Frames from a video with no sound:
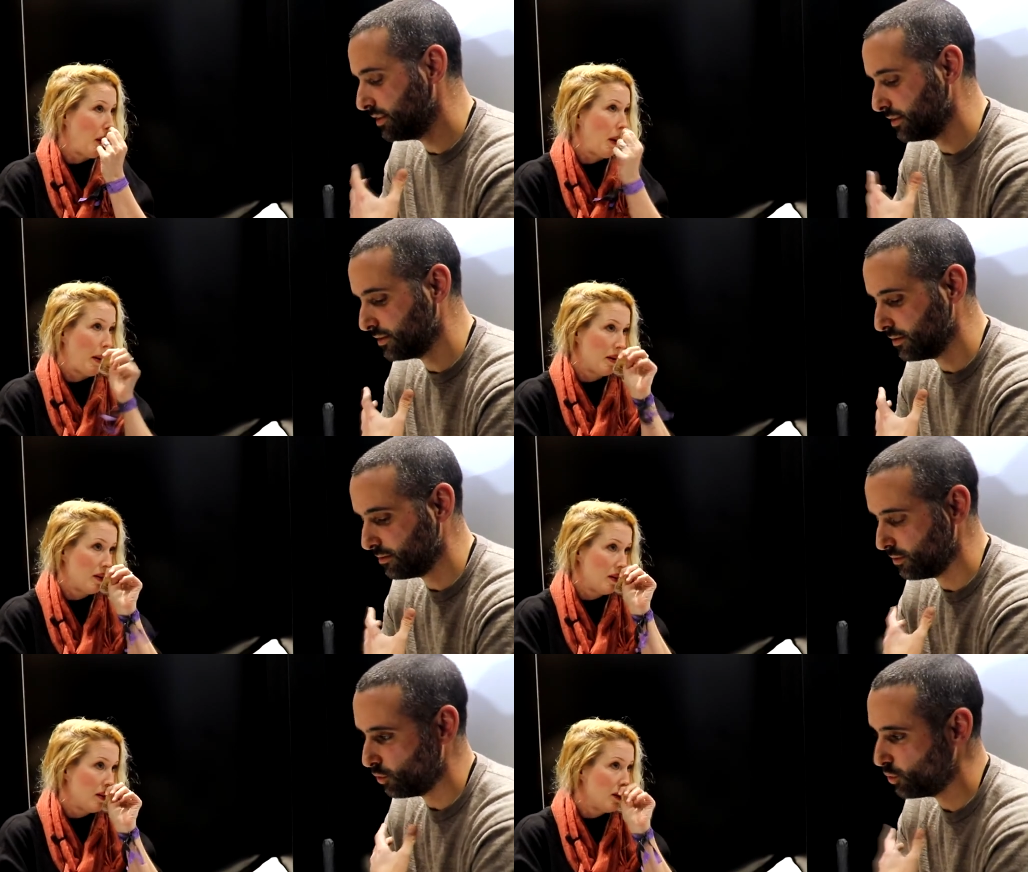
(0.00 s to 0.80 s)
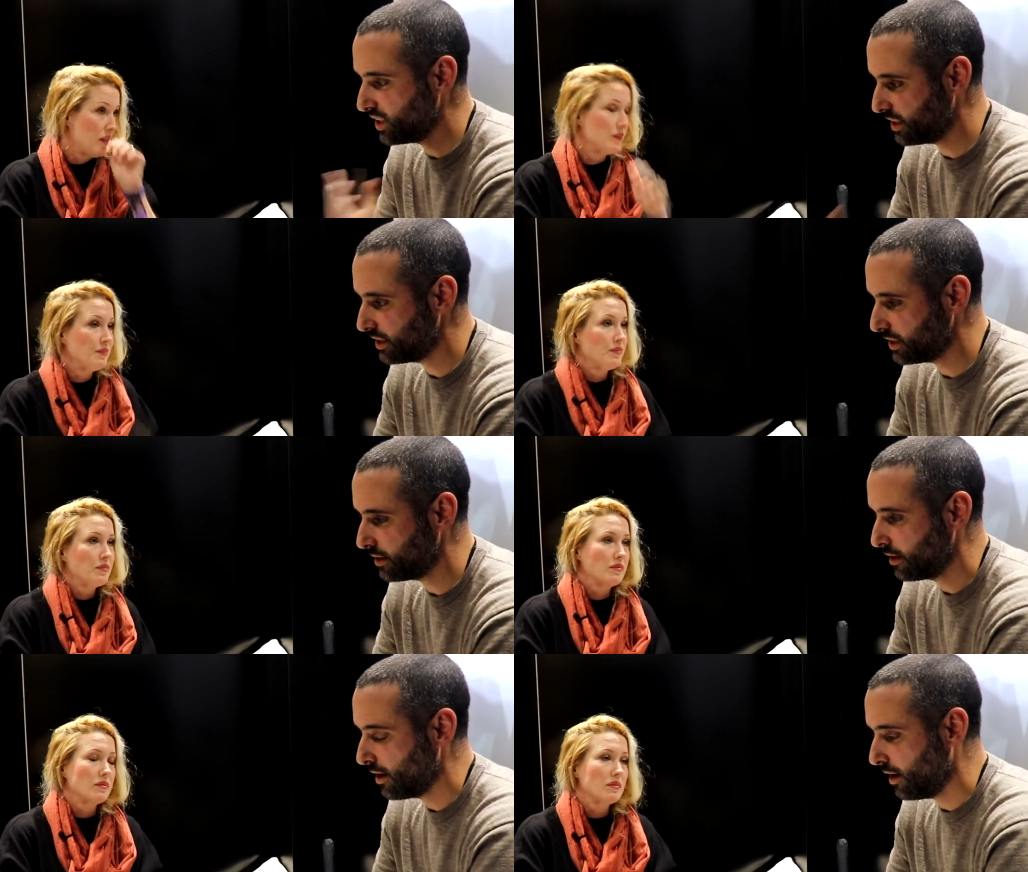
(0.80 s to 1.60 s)
Speaker 1: is
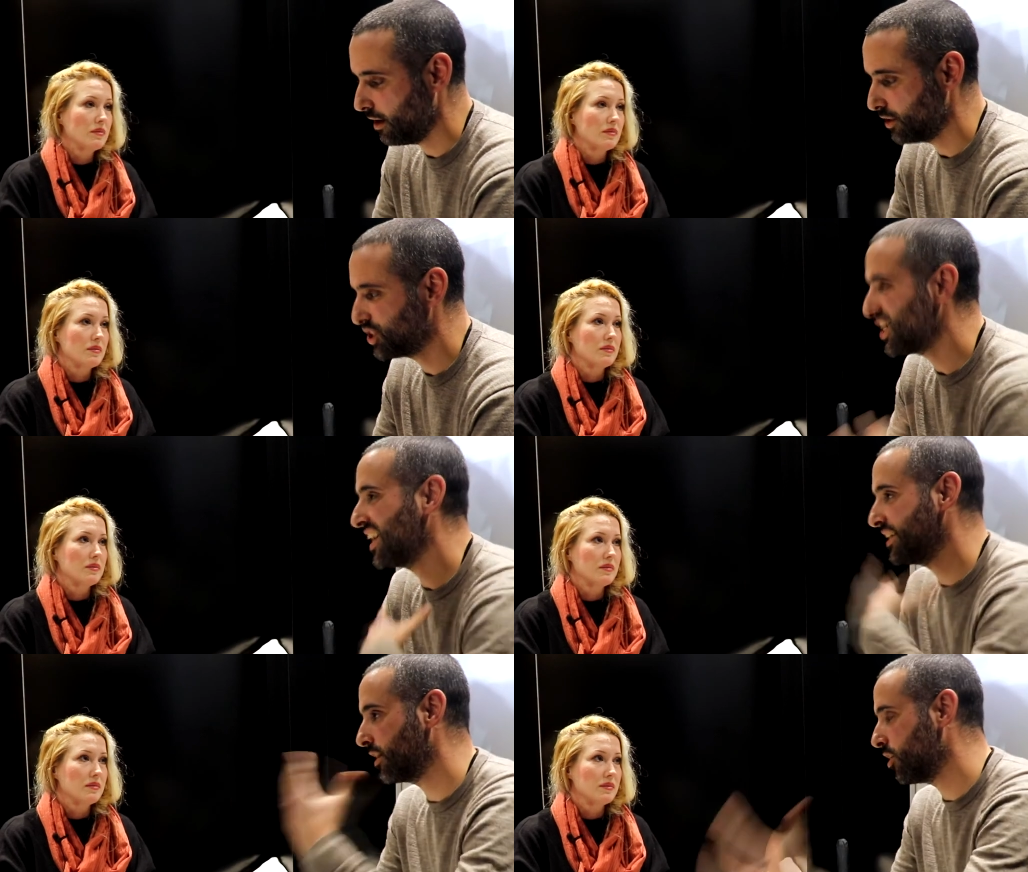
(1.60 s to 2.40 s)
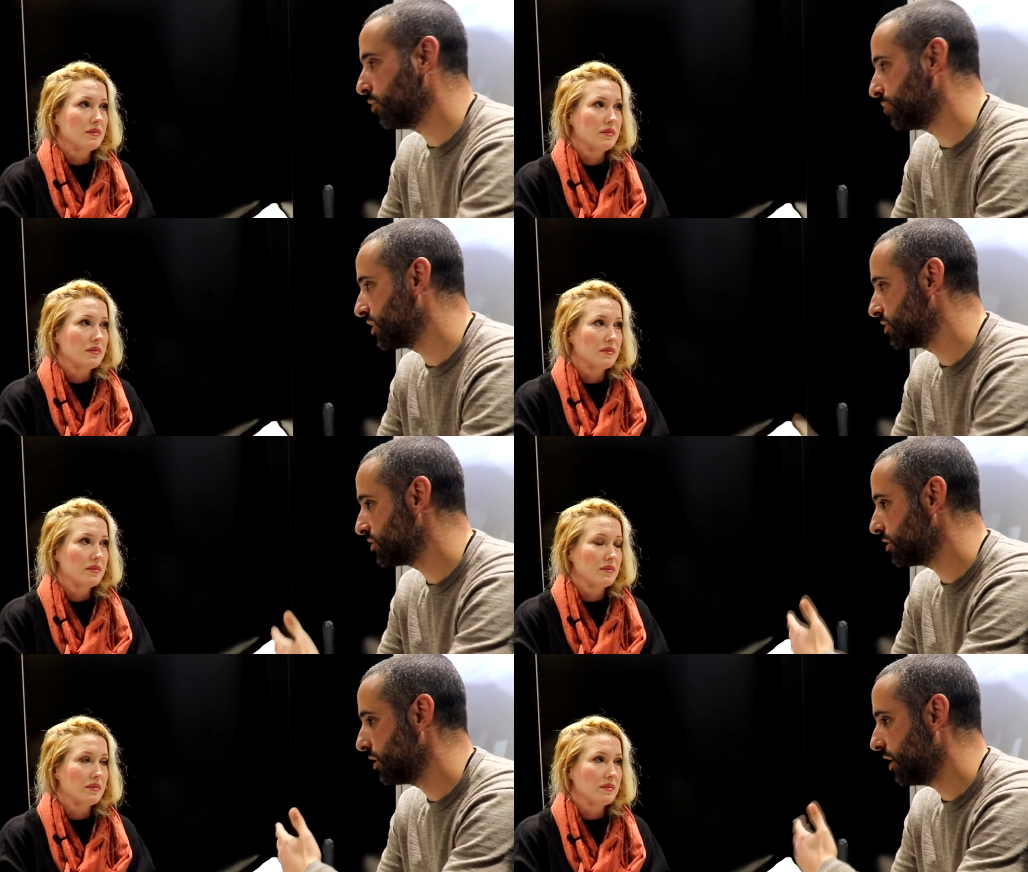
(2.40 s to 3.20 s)
really shining on,
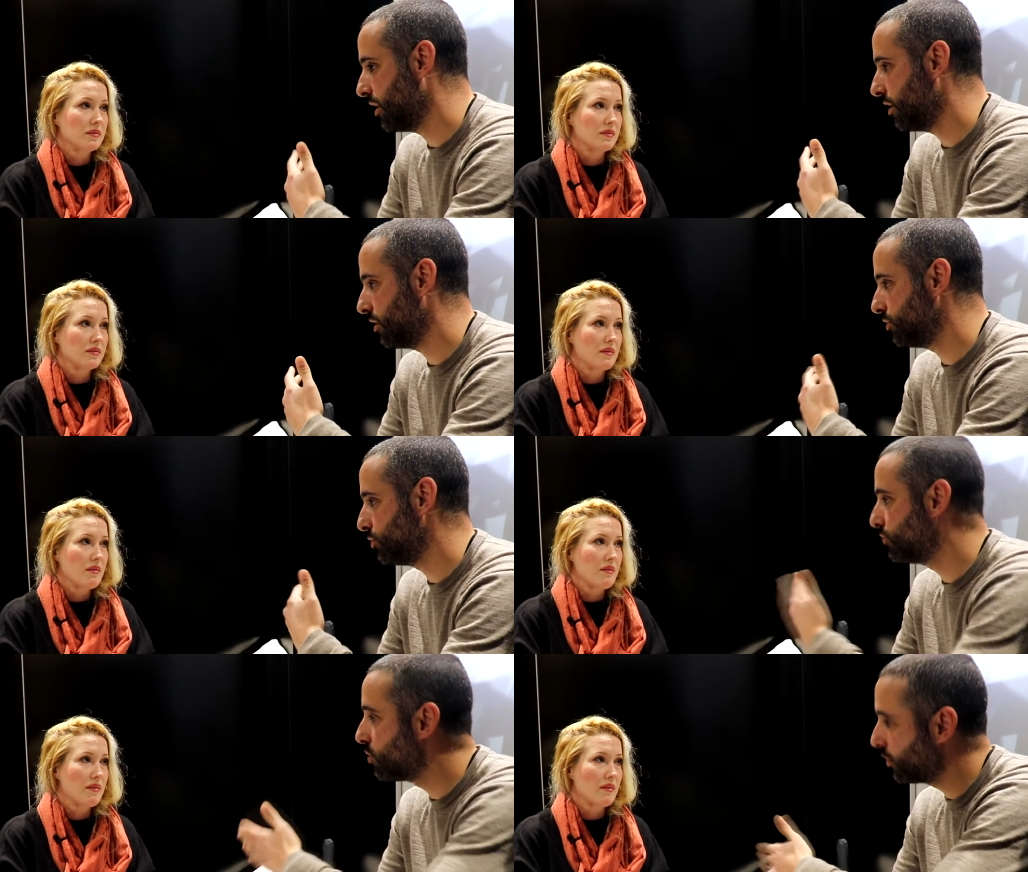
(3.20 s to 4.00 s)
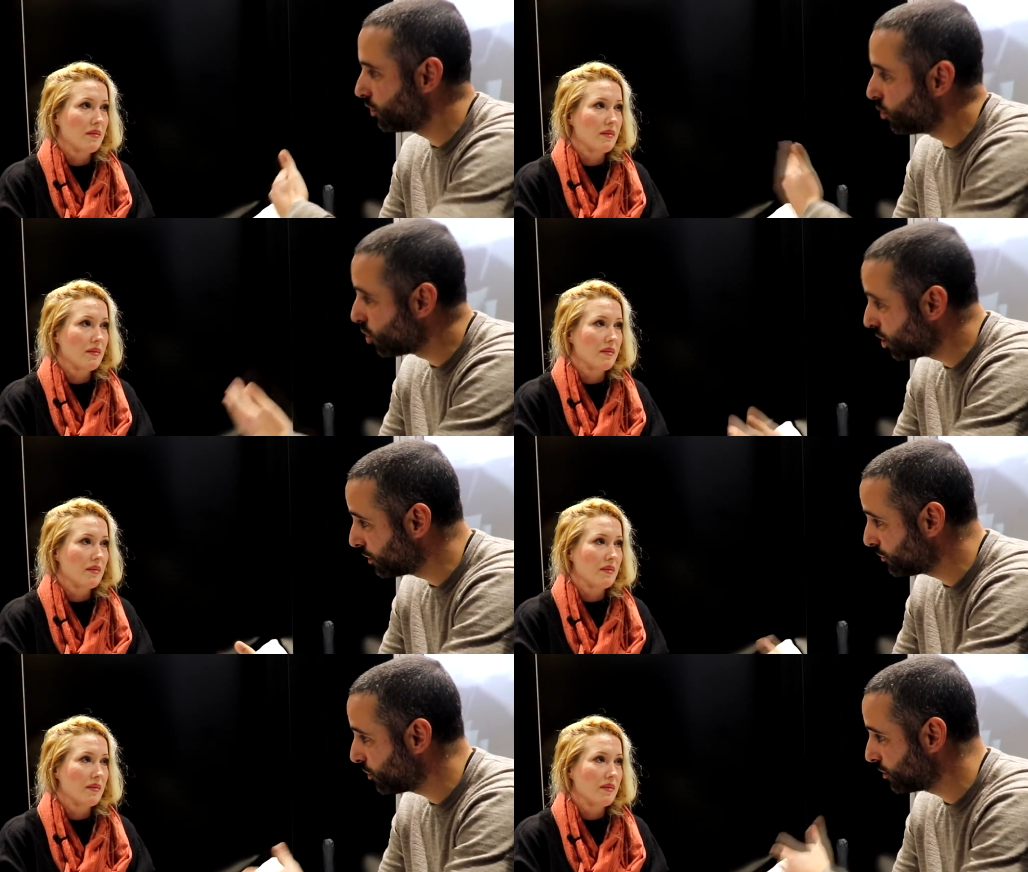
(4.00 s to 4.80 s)
because you've won an
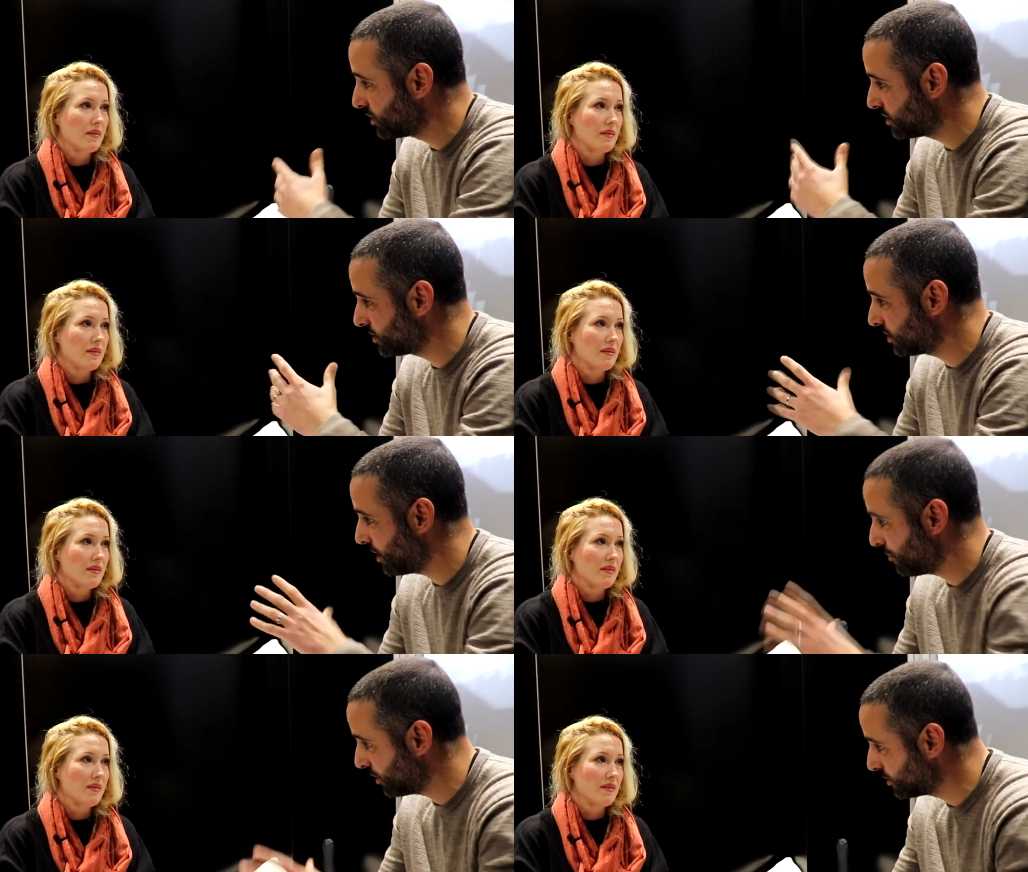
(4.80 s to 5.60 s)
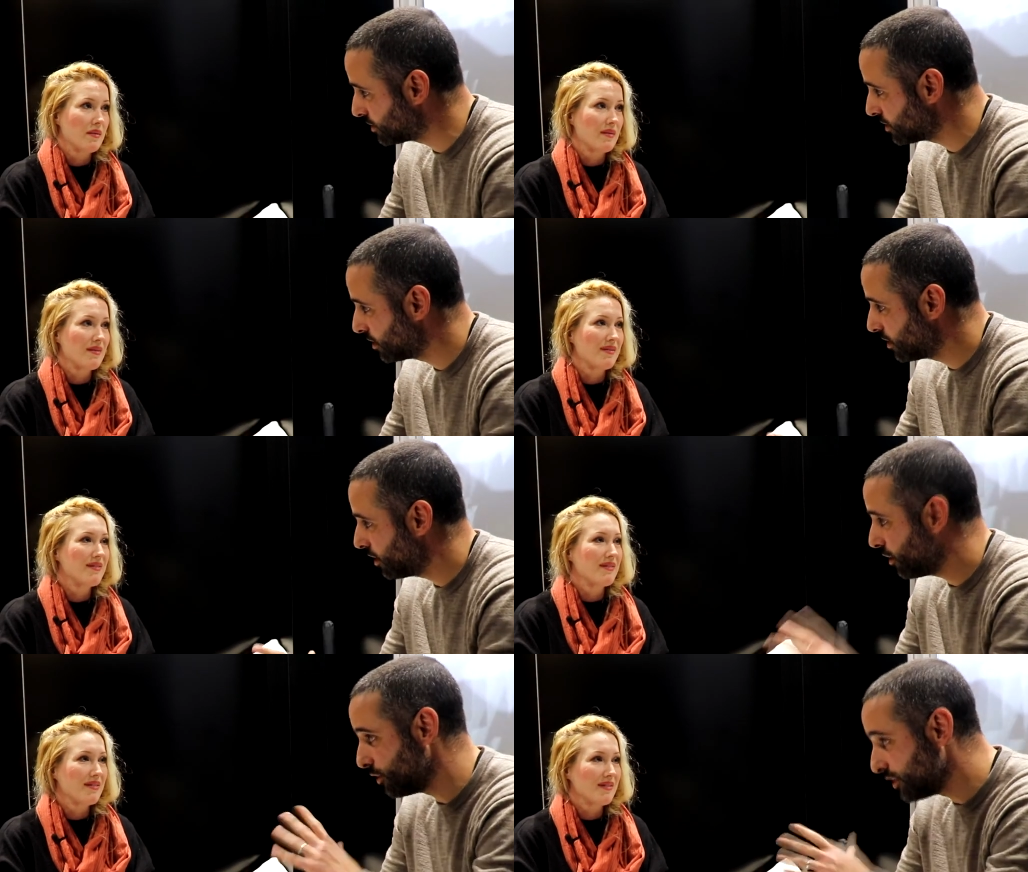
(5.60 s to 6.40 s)
award for this event
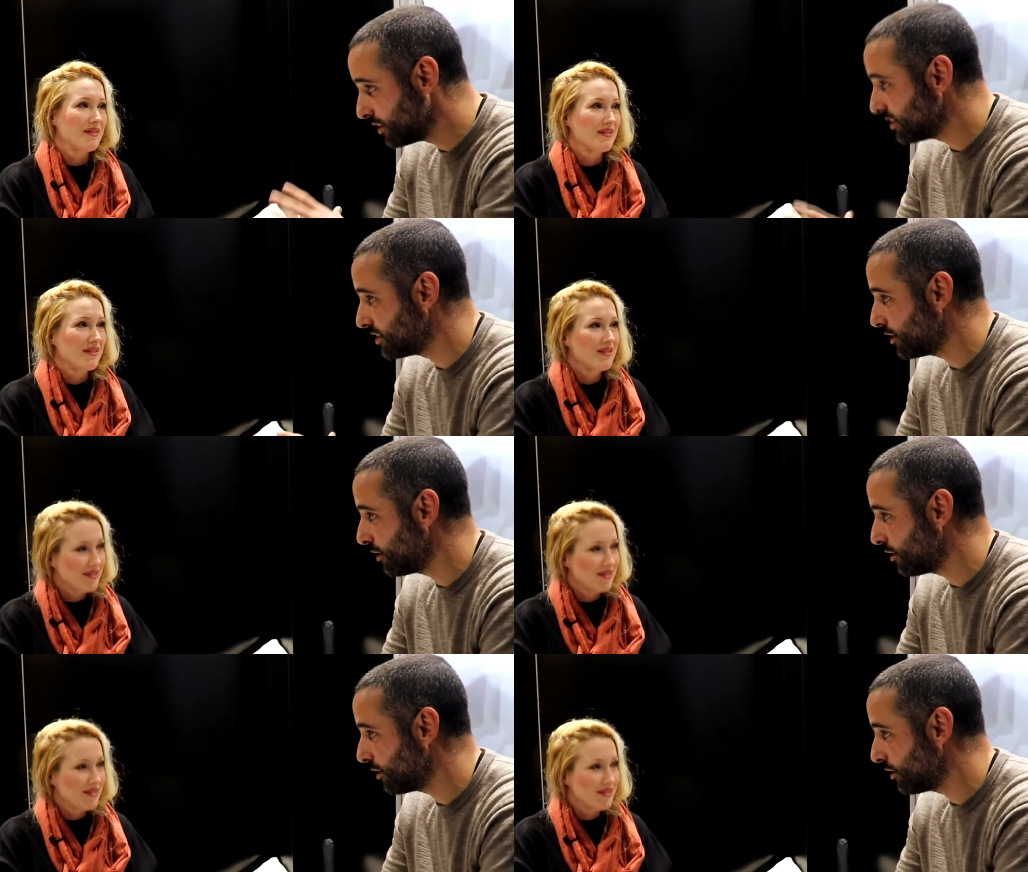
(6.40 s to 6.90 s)
earlier in this